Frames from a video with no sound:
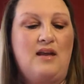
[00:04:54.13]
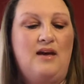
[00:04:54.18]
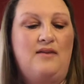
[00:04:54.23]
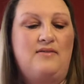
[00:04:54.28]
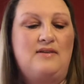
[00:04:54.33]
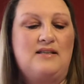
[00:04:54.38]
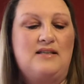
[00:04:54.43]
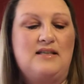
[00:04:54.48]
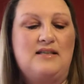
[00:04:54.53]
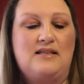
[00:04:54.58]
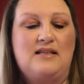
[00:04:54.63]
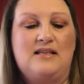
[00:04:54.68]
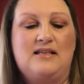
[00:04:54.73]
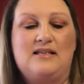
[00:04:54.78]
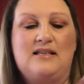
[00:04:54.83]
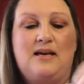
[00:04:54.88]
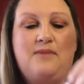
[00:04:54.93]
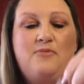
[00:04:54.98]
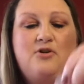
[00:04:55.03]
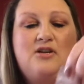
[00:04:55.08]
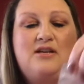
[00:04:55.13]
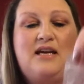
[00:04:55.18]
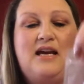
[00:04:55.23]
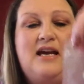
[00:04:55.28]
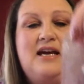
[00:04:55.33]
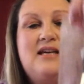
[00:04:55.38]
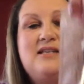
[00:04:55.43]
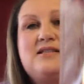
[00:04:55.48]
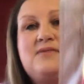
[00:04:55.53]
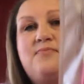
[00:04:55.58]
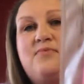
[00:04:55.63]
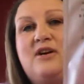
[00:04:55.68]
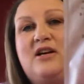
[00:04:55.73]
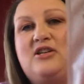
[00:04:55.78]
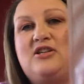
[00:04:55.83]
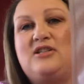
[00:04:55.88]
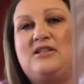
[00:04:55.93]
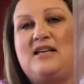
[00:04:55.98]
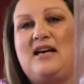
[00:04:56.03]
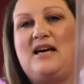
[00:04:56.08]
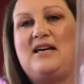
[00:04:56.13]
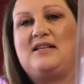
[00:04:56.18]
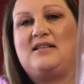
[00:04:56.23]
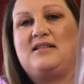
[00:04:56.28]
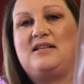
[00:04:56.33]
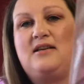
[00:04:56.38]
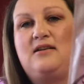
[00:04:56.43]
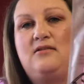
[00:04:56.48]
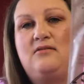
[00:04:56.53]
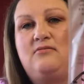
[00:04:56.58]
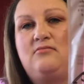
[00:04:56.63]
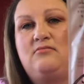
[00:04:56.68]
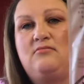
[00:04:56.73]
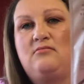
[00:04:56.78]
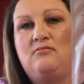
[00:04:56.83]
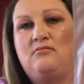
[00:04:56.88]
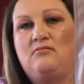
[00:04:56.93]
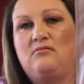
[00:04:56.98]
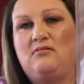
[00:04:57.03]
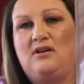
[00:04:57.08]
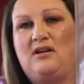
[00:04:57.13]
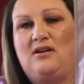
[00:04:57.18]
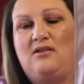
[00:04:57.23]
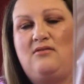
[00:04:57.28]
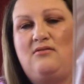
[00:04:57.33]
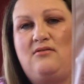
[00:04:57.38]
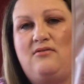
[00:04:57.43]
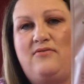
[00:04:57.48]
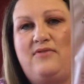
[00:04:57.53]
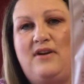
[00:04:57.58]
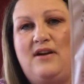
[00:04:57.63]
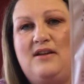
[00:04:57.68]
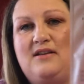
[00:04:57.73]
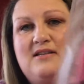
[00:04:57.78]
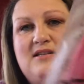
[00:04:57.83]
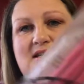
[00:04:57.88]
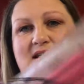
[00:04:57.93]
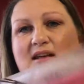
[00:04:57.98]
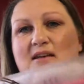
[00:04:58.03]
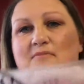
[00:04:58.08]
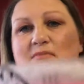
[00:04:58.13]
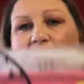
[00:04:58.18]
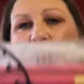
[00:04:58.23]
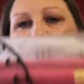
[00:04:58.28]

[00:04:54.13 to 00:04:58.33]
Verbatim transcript: This is the Summer Days brush set. I don't know if you can see that.